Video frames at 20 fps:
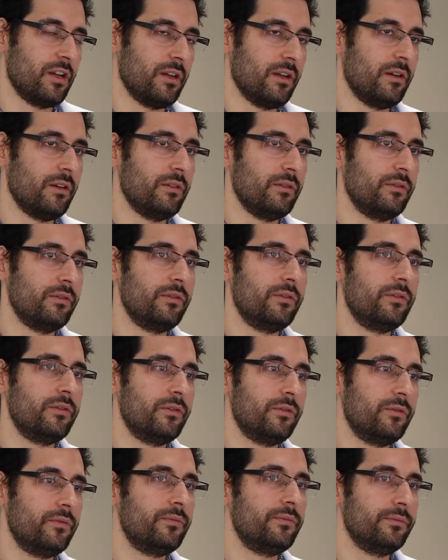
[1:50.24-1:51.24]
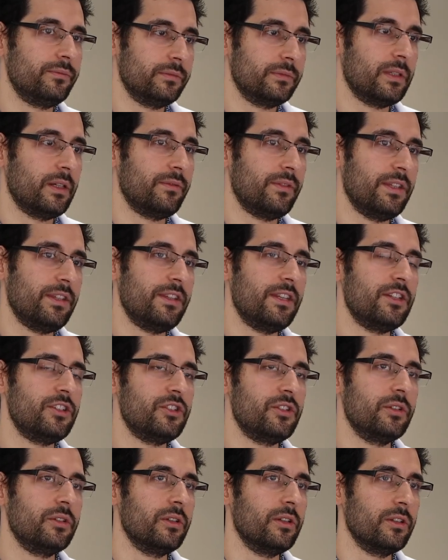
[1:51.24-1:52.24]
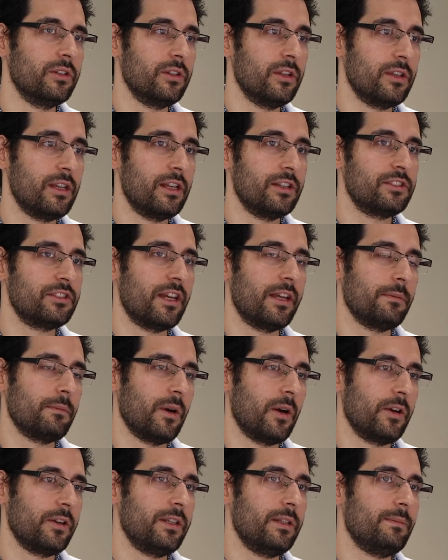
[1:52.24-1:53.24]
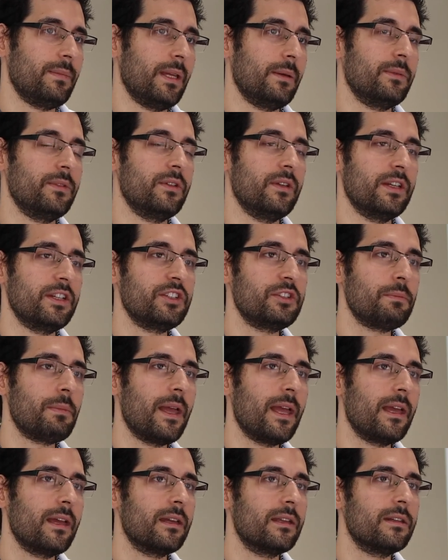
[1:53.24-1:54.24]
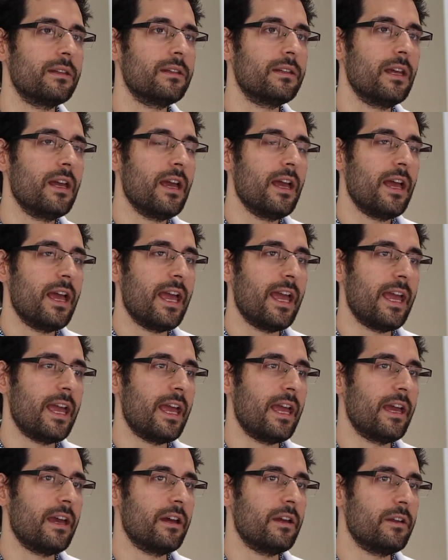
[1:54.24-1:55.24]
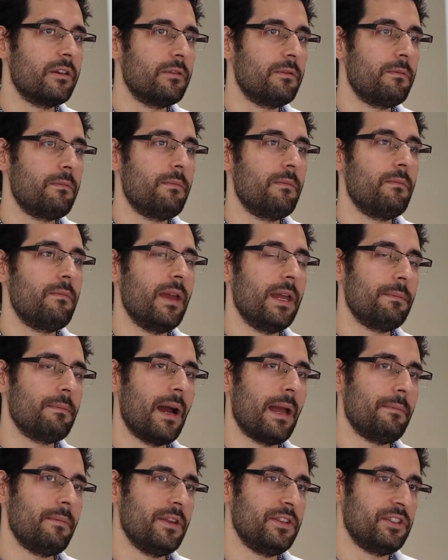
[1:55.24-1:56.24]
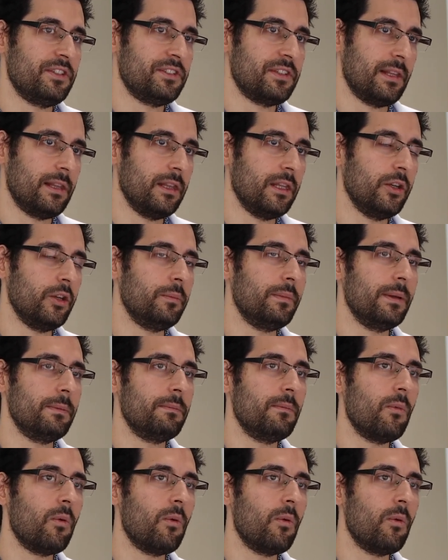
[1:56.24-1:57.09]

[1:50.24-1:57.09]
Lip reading: of the digital side of marketing, be able to expand, and made my business a little bit